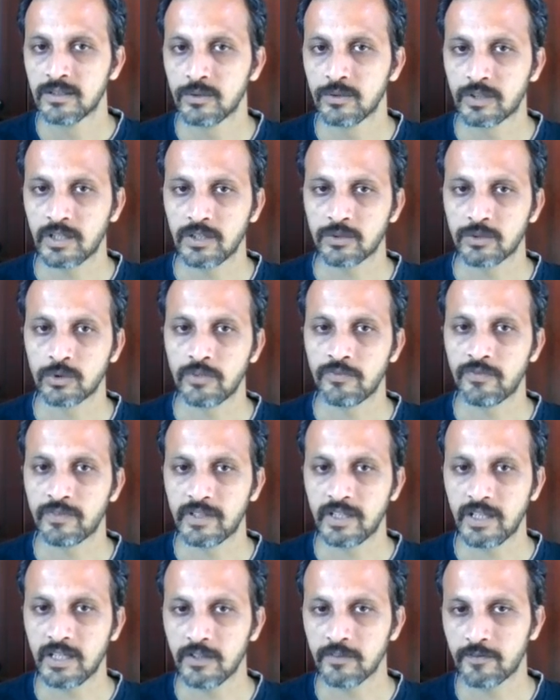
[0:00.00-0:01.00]
Okay, so
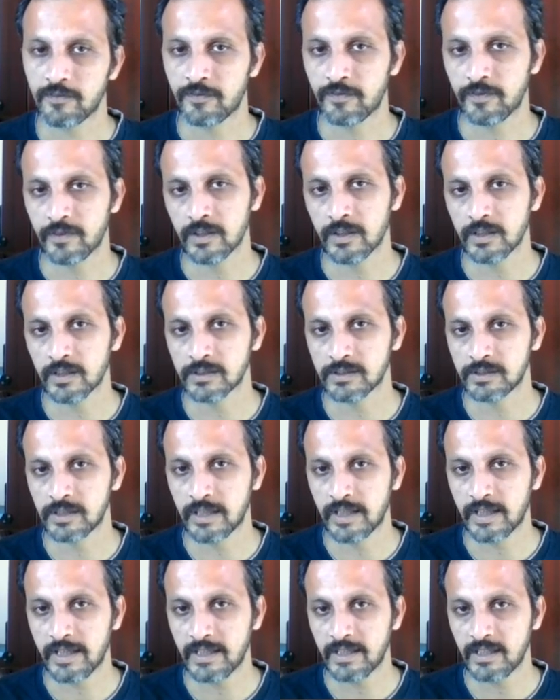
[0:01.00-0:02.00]
if the
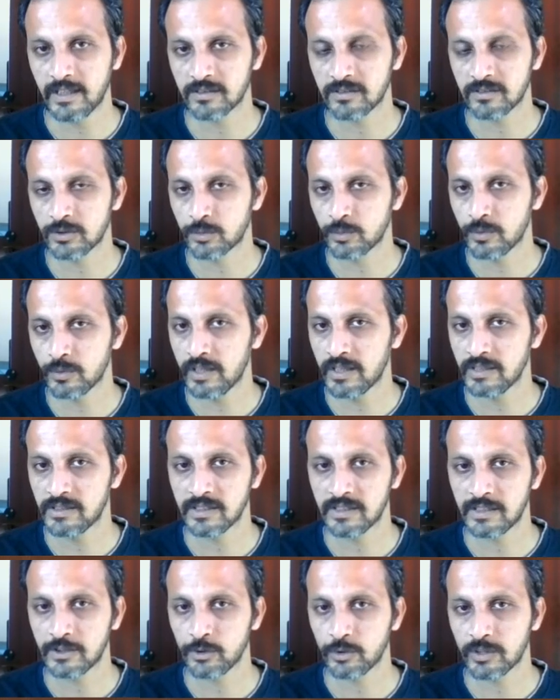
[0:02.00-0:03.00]
knight takes this one, I
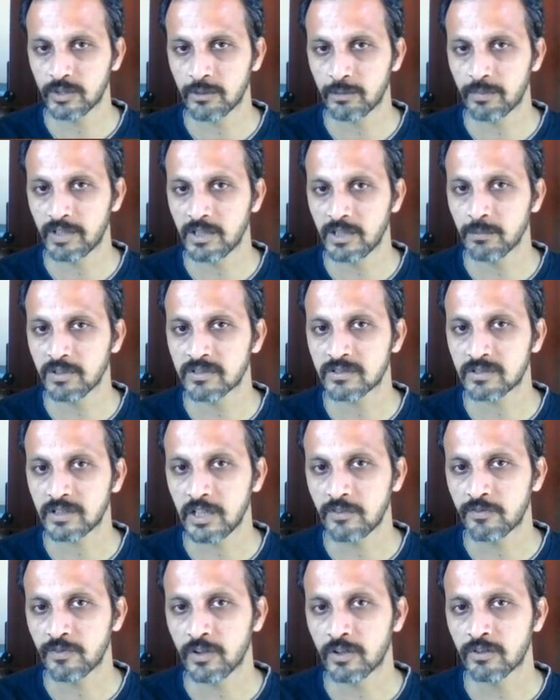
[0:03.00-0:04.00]
think like you can pretty much
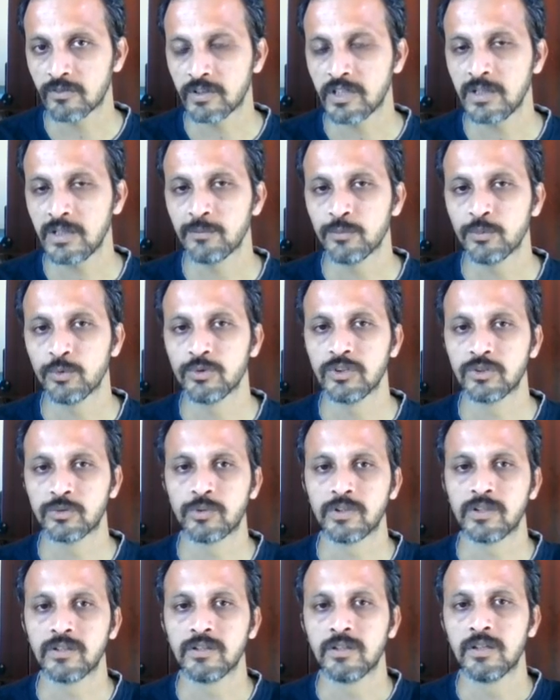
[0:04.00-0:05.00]
straightforwardly move this
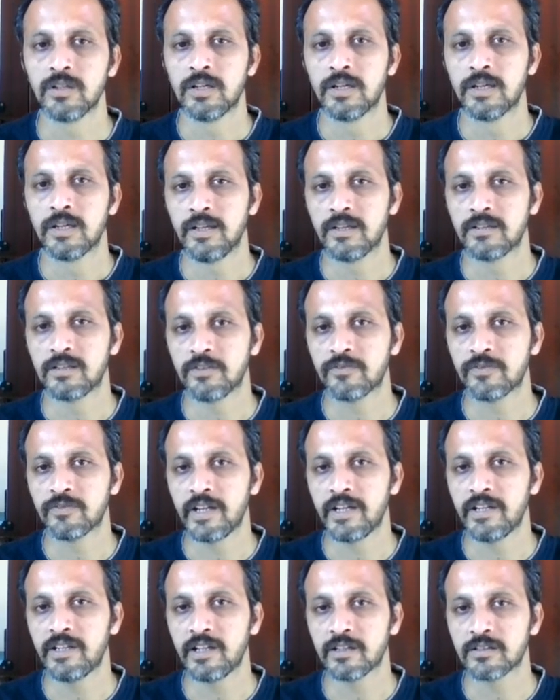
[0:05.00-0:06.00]
one. Let's say if
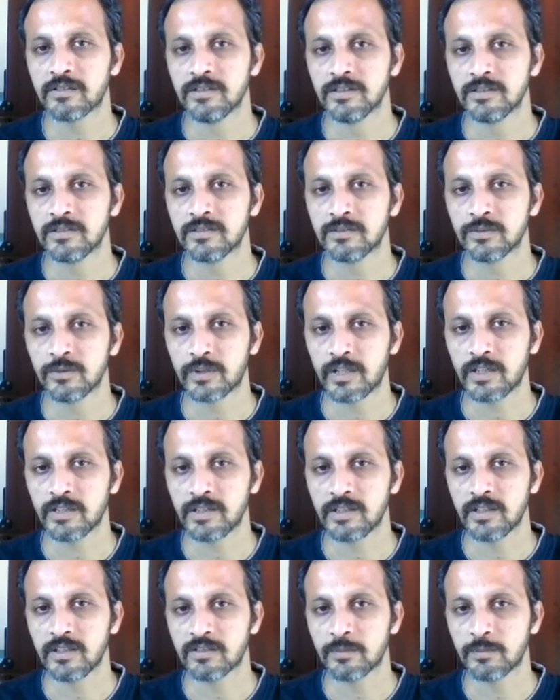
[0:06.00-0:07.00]
knight takes this, okay,
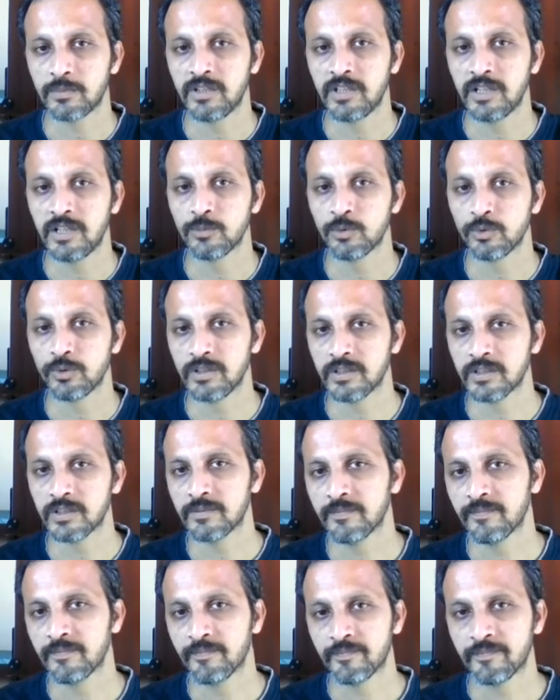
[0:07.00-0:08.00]
there's a brilliant move here,
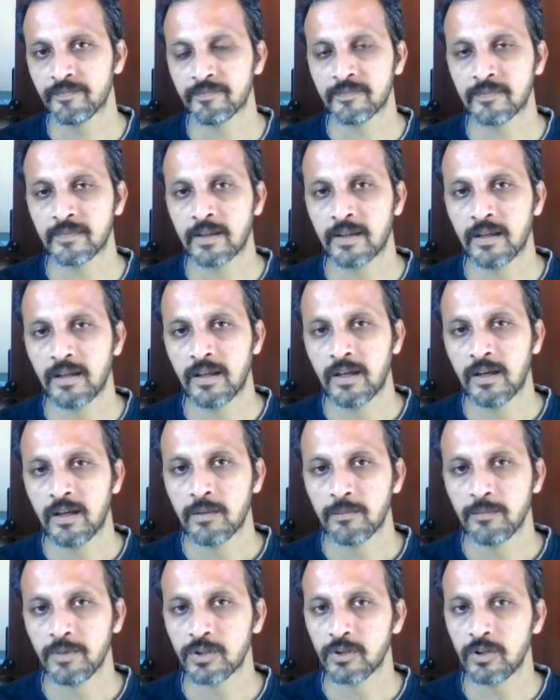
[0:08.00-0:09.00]

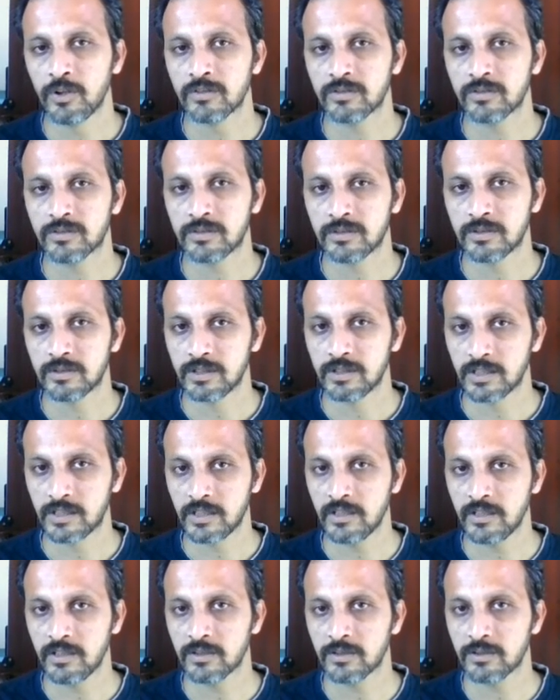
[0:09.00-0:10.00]
because
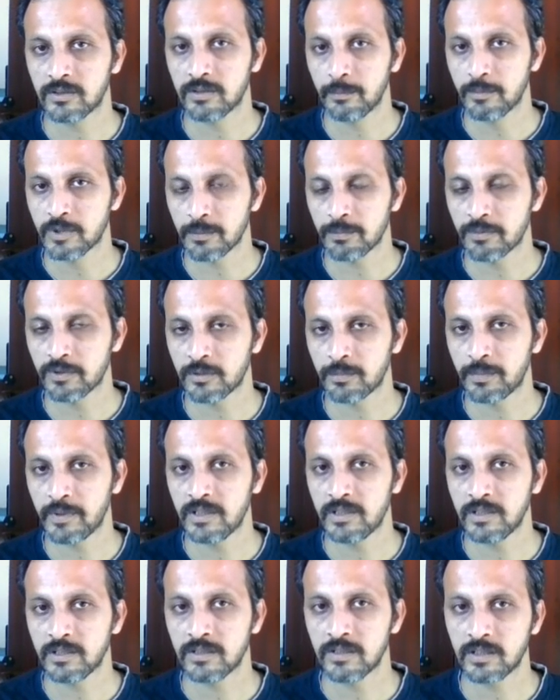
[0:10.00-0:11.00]
the bishop is
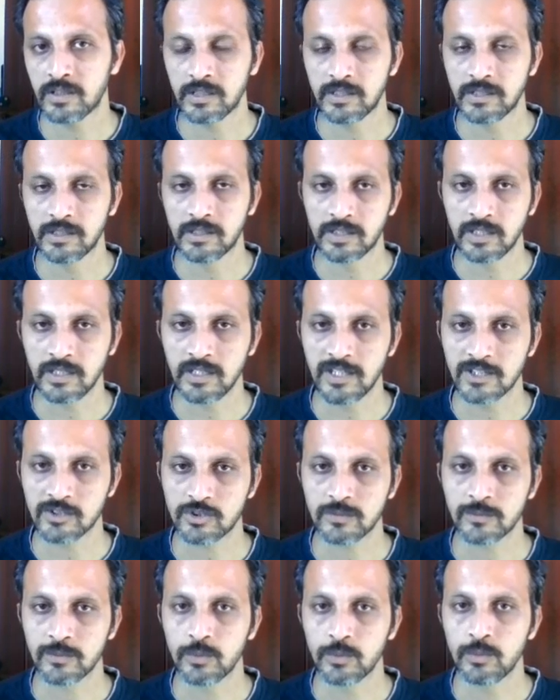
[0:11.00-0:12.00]
pinned and the king has
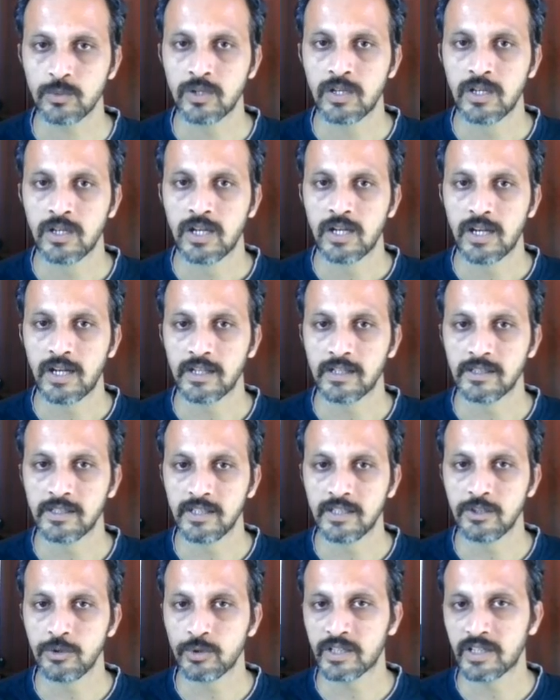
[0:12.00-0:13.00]
to move, and
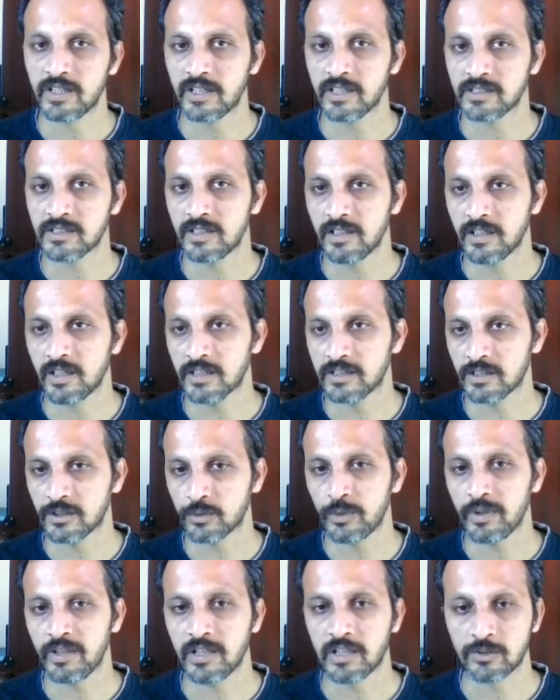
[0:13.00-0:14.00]
then you can take the other
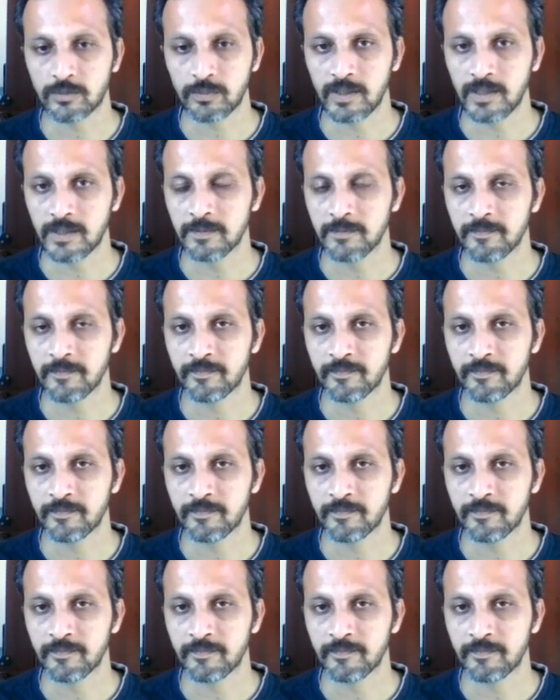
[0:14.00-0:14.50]
queen as well.